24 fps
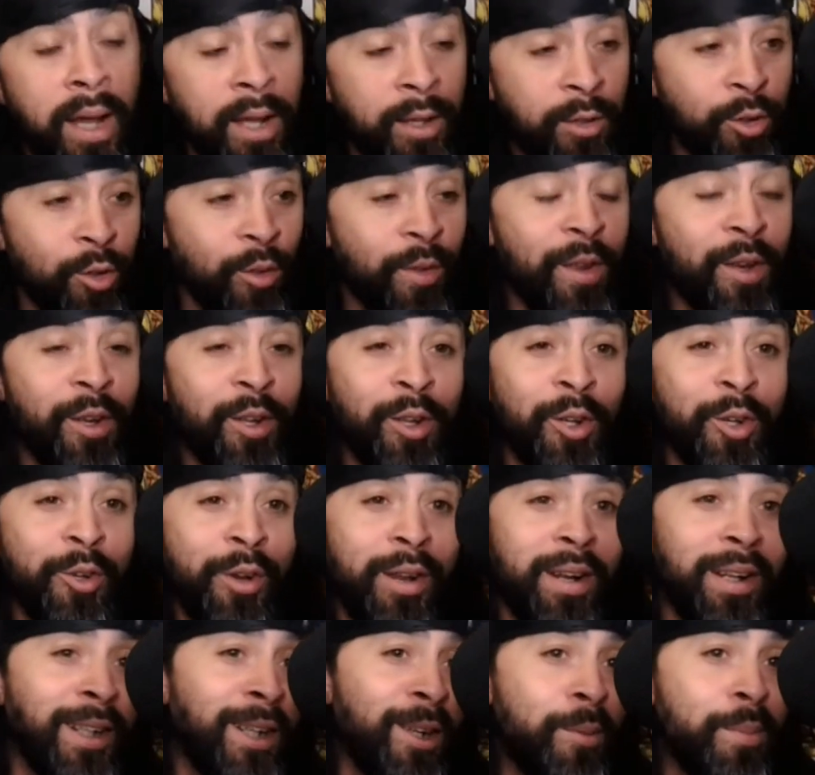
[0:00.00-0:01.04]
So then you can
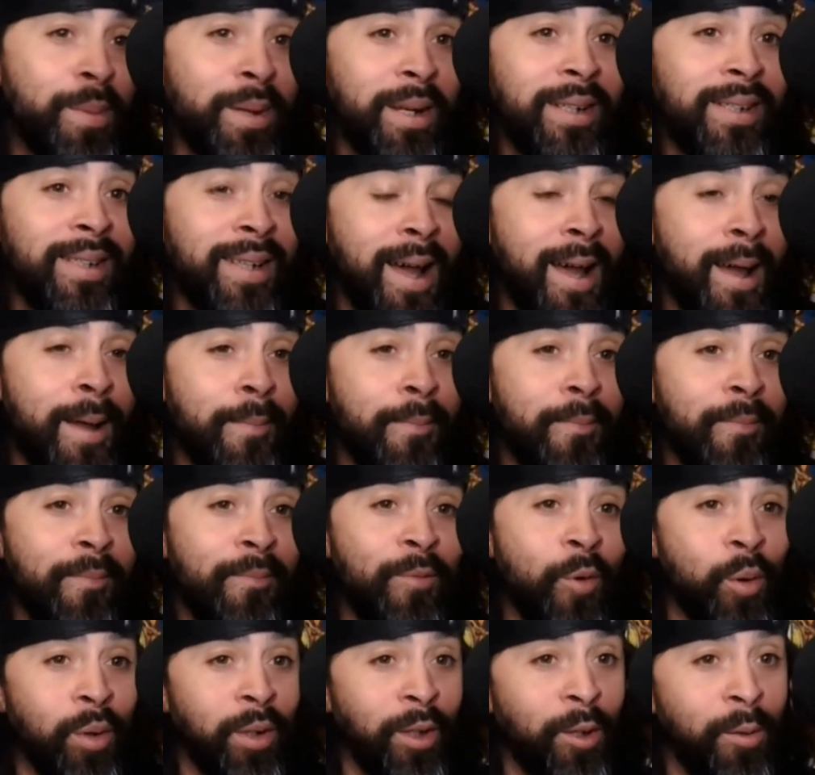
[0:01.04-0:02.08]
trade a little bit of time
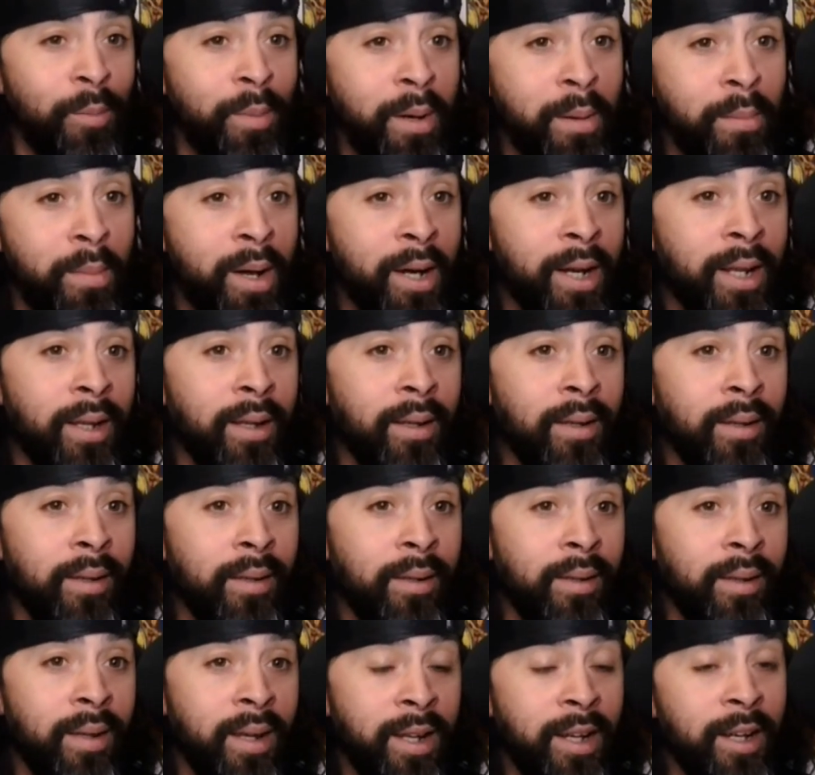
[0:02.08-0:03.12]
for a little bit of money
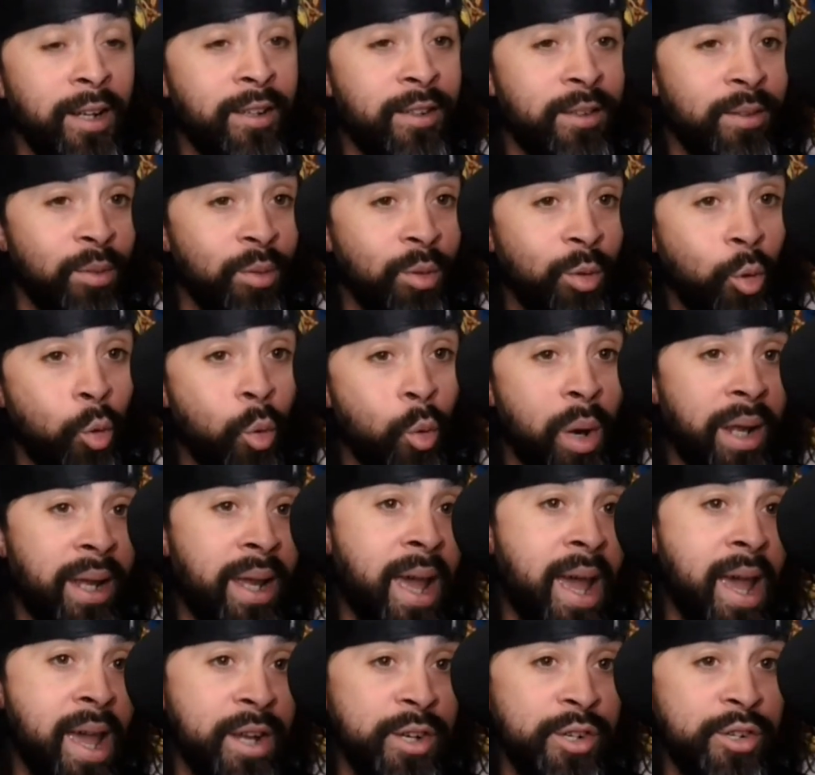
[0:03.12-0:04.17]
and it's quick
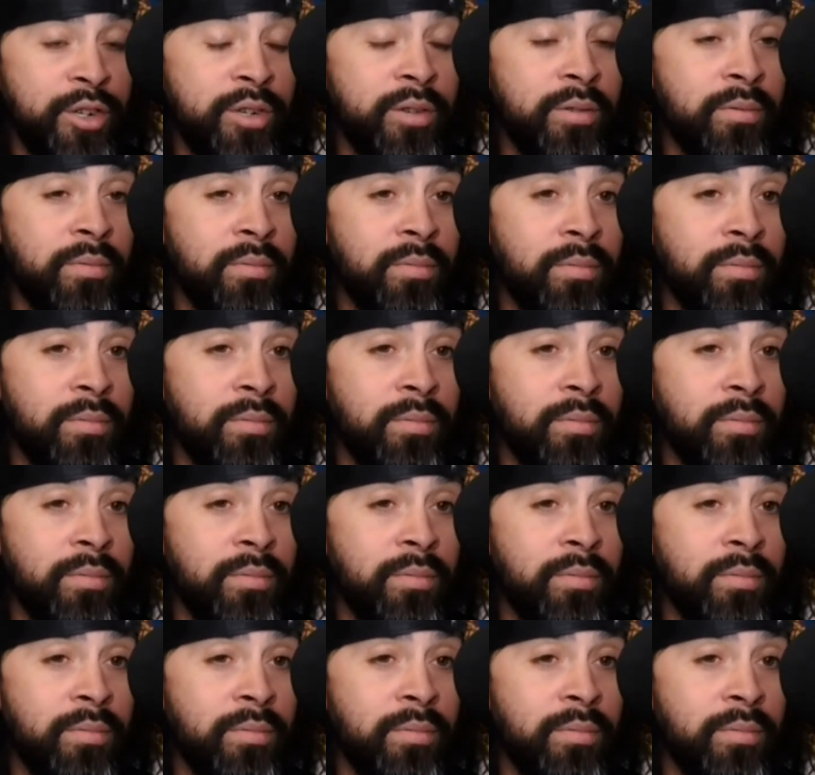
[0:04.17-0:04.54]
cash.